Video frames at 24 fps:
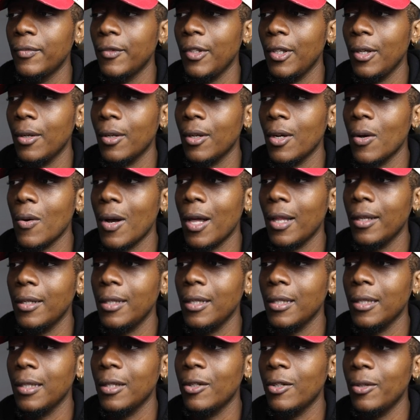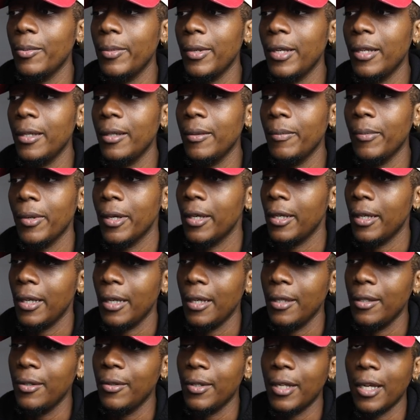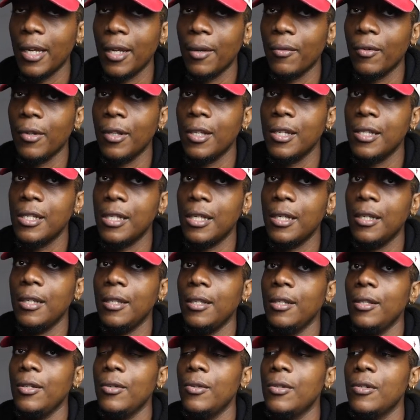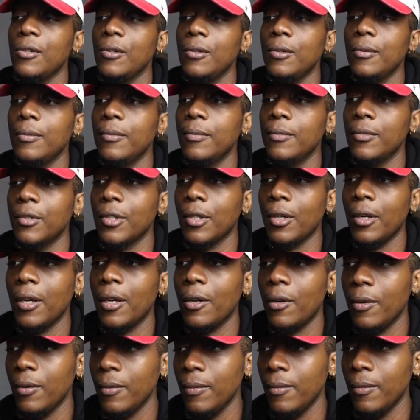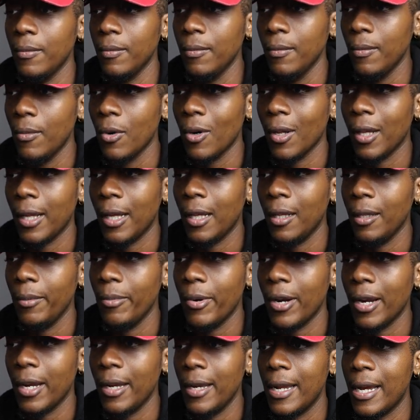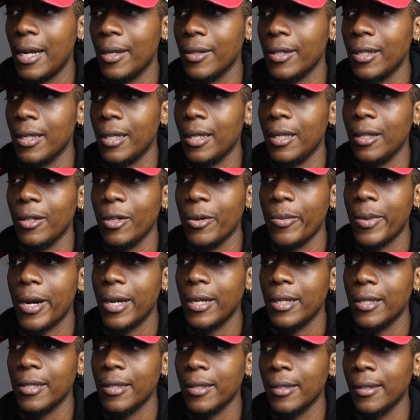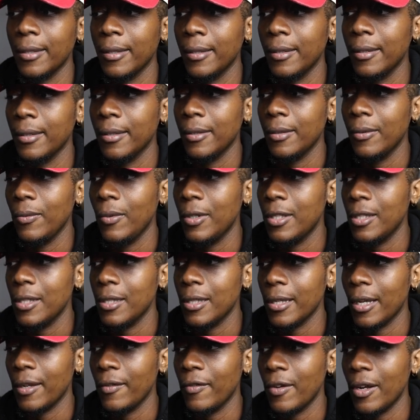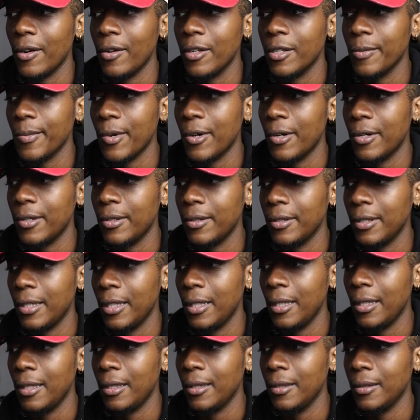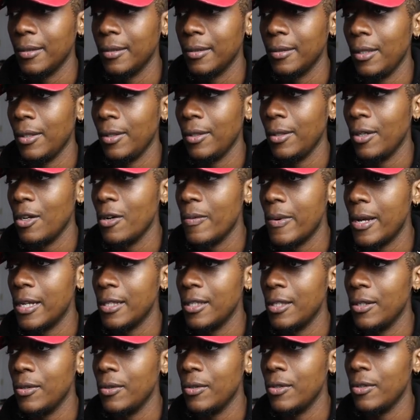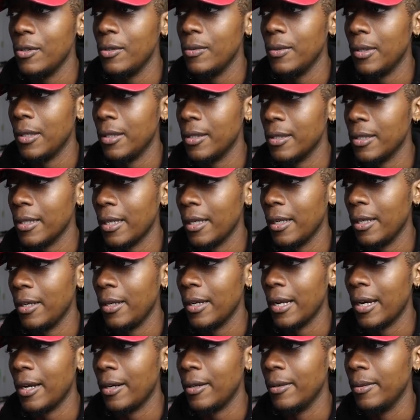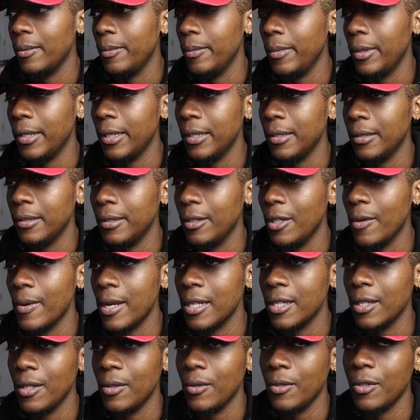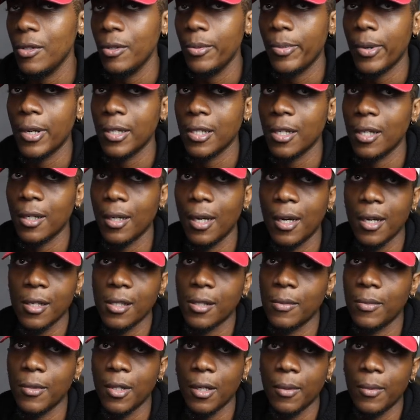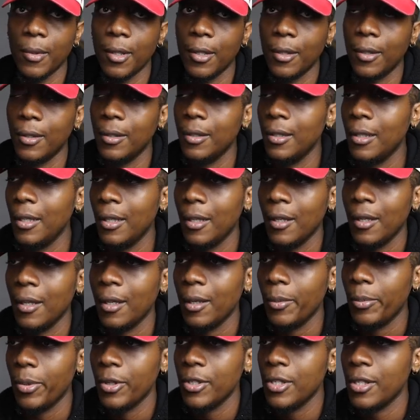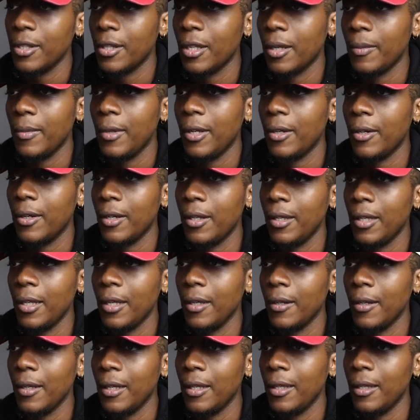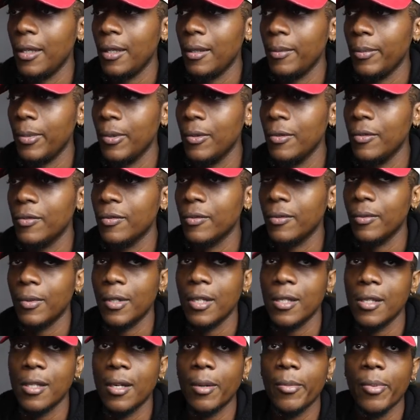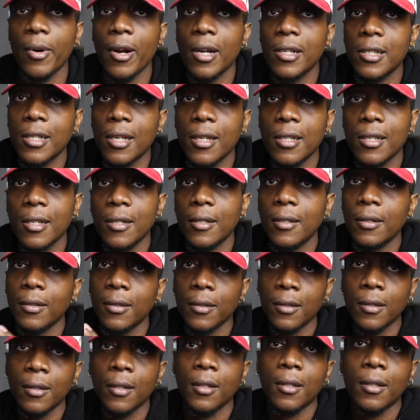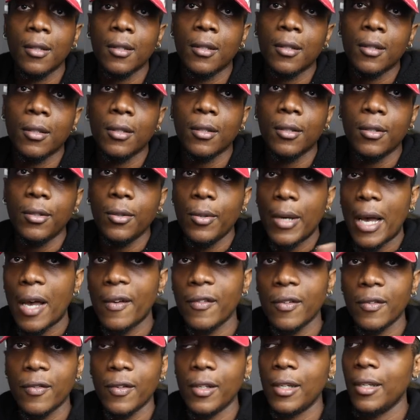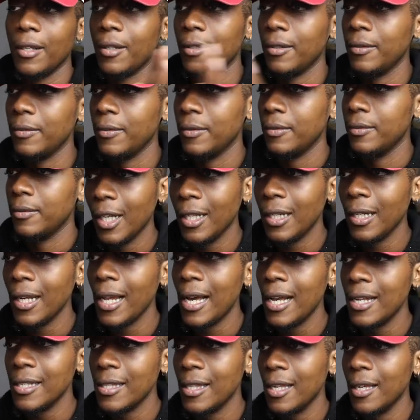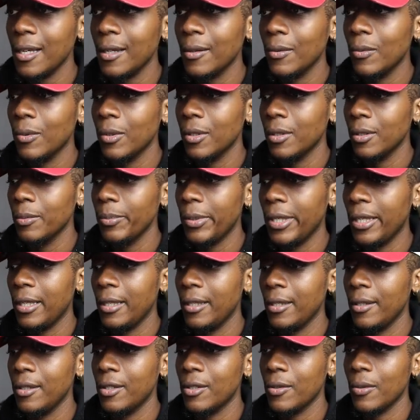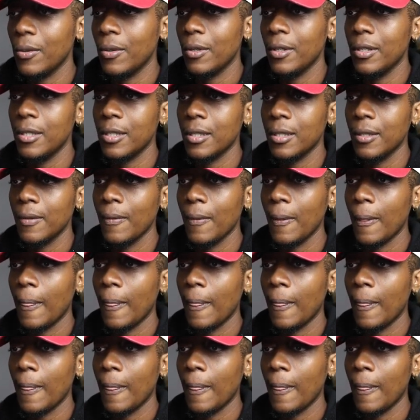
the quality a little bit, but you can't really see it in YouTube. So it'll more likely bring it down to kilobytes, which is like very small. And then you go back to YouTube. Oh, it's not here now, but you go back to YouTube, press custom thumbnail, put your thumbnail on there, and then poof, when it's done processing, you have a video. And the last thing would be towards